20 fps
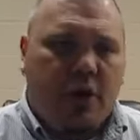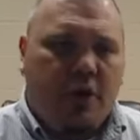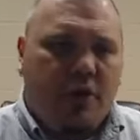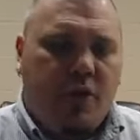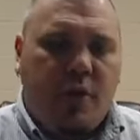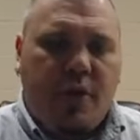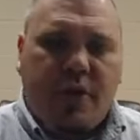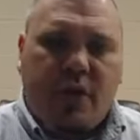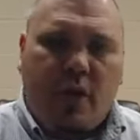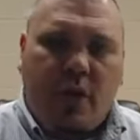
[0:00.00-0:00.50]

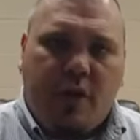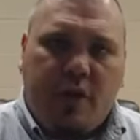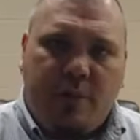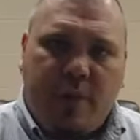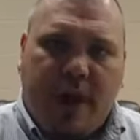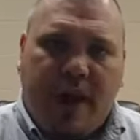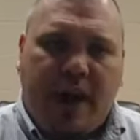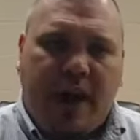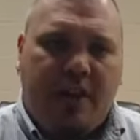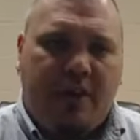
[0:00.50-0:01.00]
doing all the
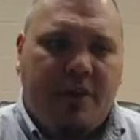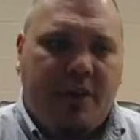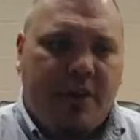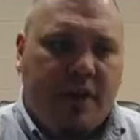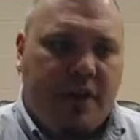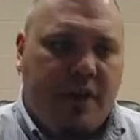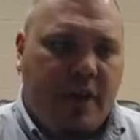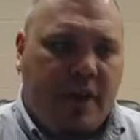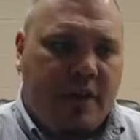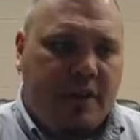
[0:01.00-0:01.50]
math
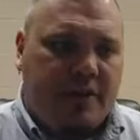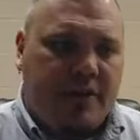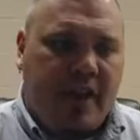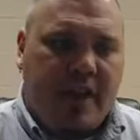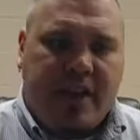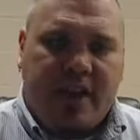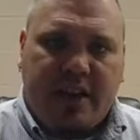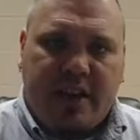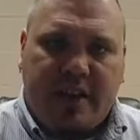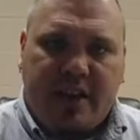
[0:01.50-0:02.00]
and
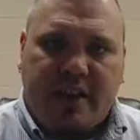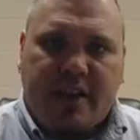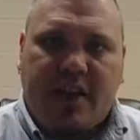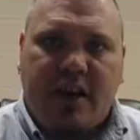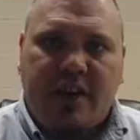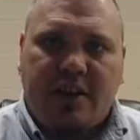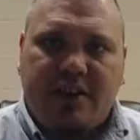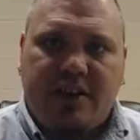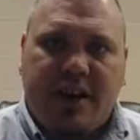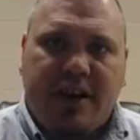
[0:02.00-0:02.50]
taking into
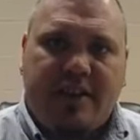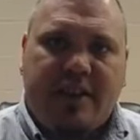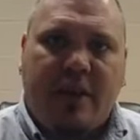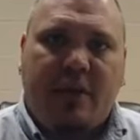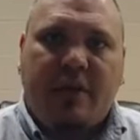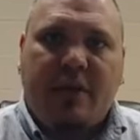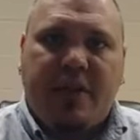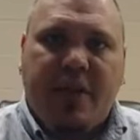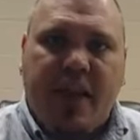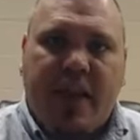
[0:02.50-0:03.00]
context how
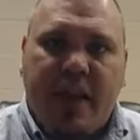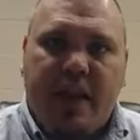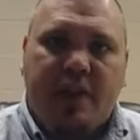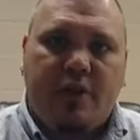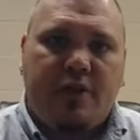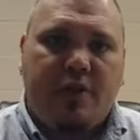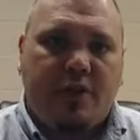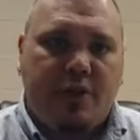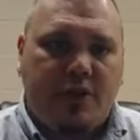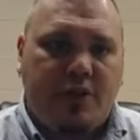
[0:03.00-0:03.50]
they
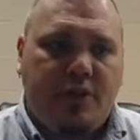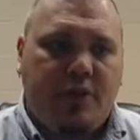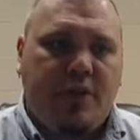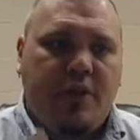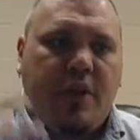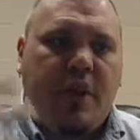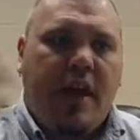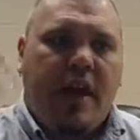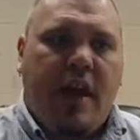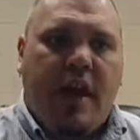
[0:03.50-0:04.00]

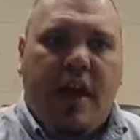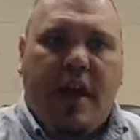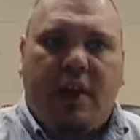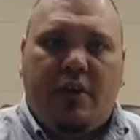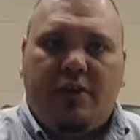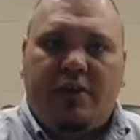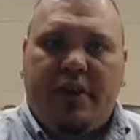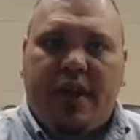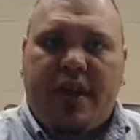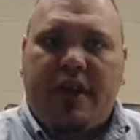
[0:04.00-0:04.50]
understood
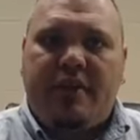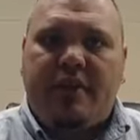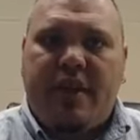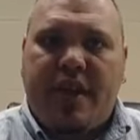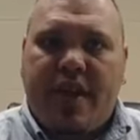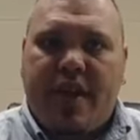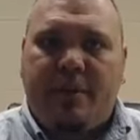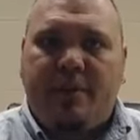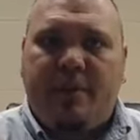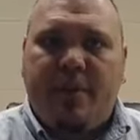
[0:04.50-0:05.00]
how days
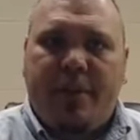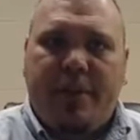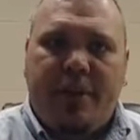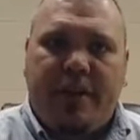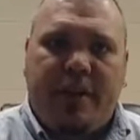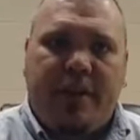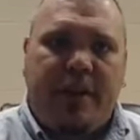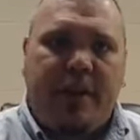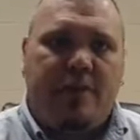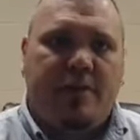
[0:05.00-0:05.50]
happen and
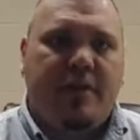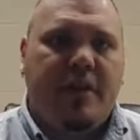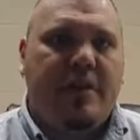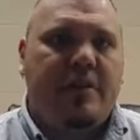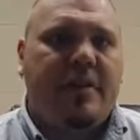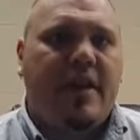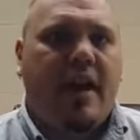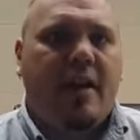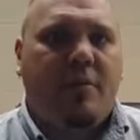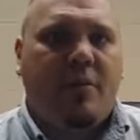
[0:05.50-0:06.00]
the
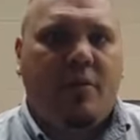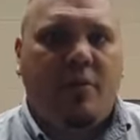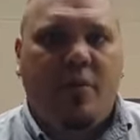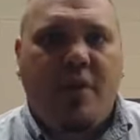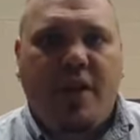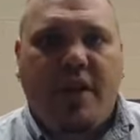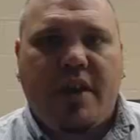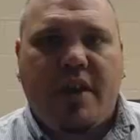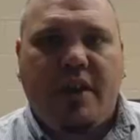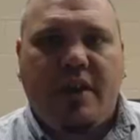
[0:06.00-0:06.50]
evenings happen,
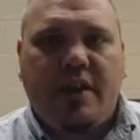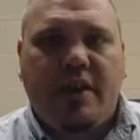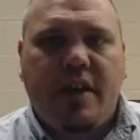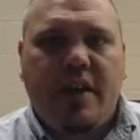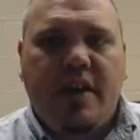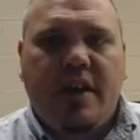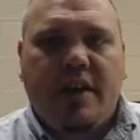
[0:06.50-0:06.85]
we can